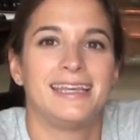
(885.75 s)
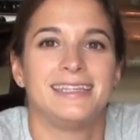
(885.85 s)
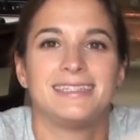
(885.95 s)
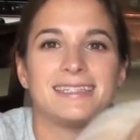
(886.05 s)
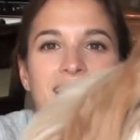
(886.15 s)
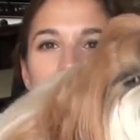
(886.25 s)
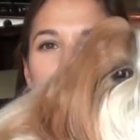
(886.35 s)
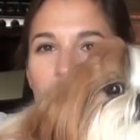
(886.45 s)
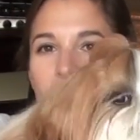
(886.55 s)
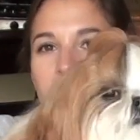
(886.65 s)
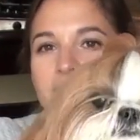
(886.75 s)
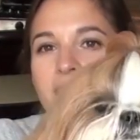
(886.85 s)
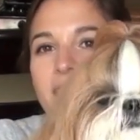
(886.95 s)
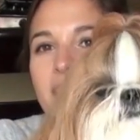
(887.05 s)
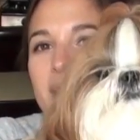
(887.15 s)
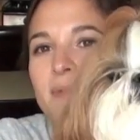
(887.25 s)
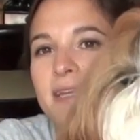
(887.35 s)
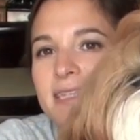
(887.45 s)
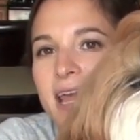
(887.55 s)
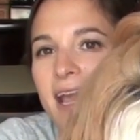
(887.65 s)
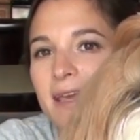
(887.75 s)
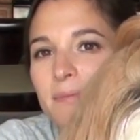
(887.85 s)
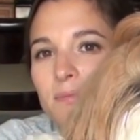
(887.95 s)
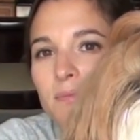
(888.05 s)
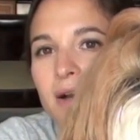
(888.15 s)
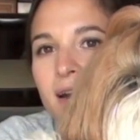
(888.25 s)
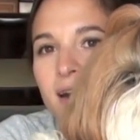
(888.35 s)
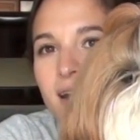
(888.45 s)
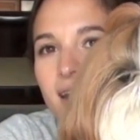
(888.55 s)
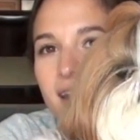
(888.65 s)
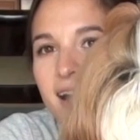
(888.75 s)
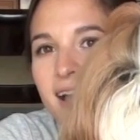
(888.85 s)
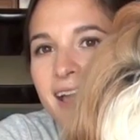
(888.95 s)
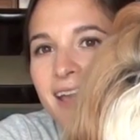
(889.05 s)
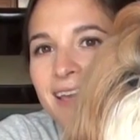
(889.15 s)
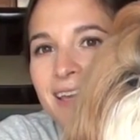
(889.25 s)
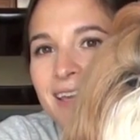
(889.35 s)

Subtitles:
She's like, I'm already done. I have my snack. Bye.